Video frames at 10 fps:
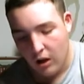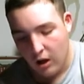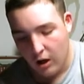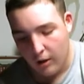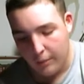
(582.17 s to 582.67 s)

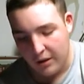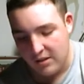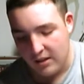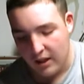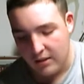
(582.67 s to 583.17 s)
My
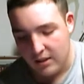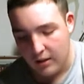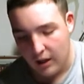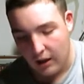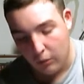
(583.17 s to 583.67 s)
design
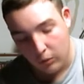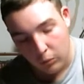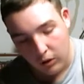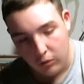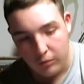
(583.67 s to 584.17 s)
team. I would
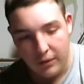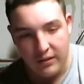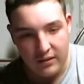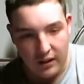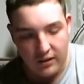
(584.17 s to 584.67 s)
work with my
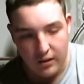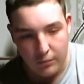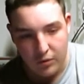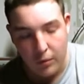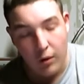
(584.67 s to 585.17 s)
design
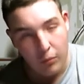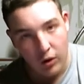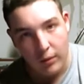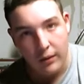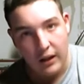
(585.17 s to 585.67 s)
team tomorrow
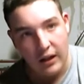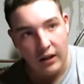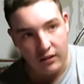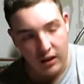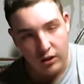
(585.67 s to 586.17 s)
morning, but I
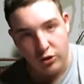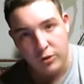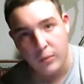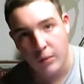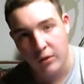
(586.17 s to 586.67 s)
got a
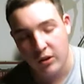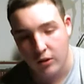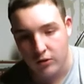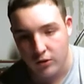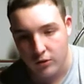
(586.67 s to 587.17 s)
doctor's appointment to
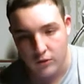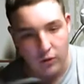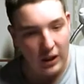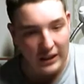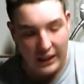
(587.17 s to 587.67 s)
go to,
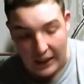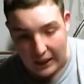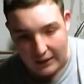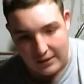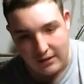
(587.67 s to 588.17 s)
so I
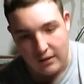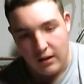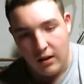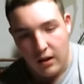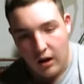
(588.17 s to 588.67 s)
can't.
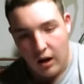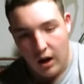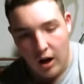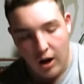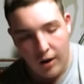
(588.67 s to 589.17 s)

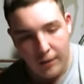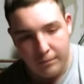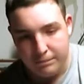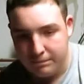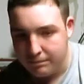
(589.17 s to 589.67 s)

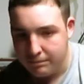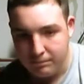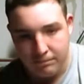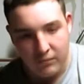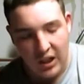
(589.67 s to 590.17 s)

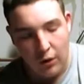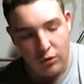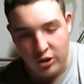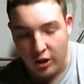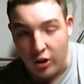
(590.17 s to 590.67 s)
I
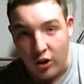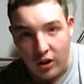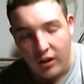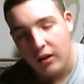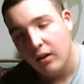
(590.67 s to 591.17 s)
wish I
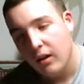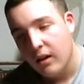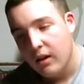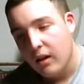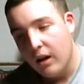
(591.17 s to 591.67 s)
could.
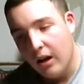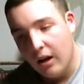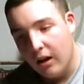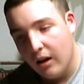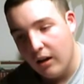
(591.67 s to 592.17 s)

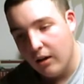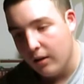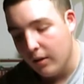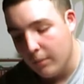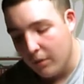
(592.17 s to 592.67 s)

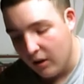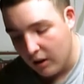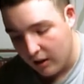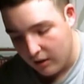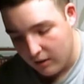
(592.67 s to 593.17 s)

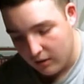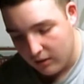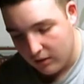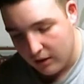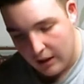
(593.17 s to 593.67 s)
But
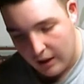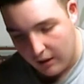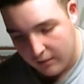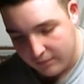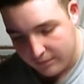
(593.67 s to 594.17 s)

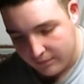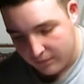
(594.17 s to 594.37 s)
yeah.